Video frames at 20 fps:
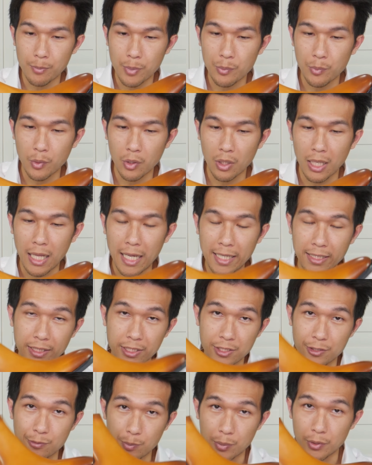people like
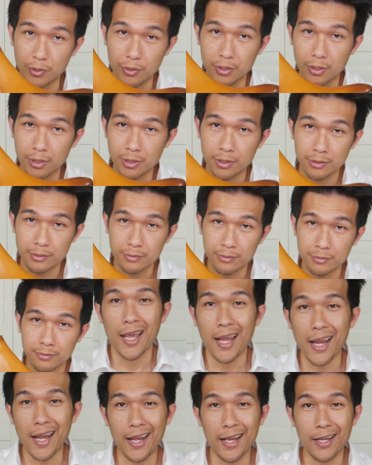this boot.
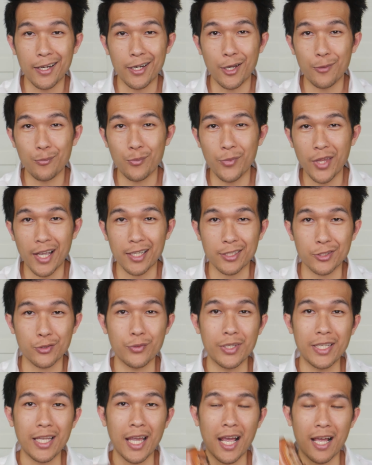And up next,
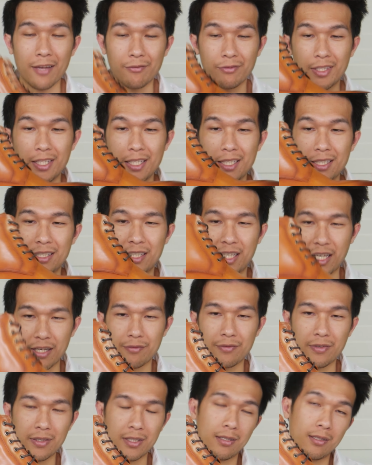we have the
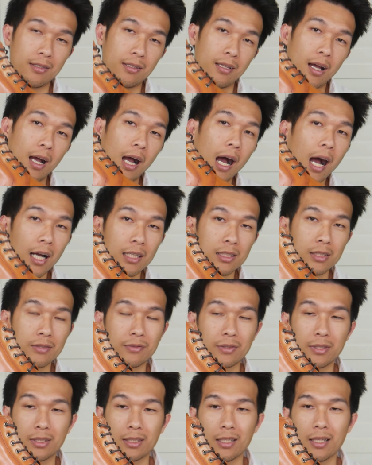GIFENNSE
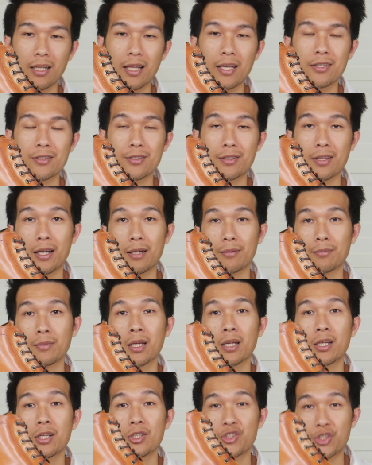Oxford laced up
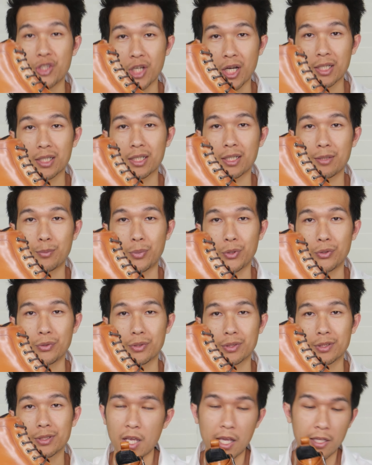Chukka boot.
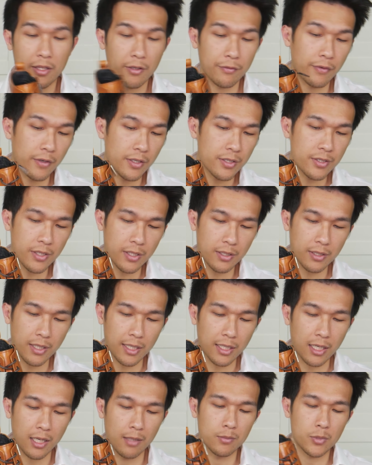And the first thing
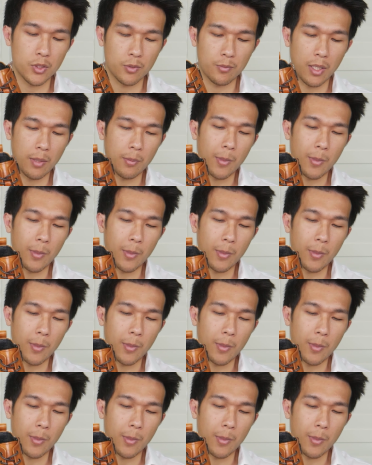that comes to my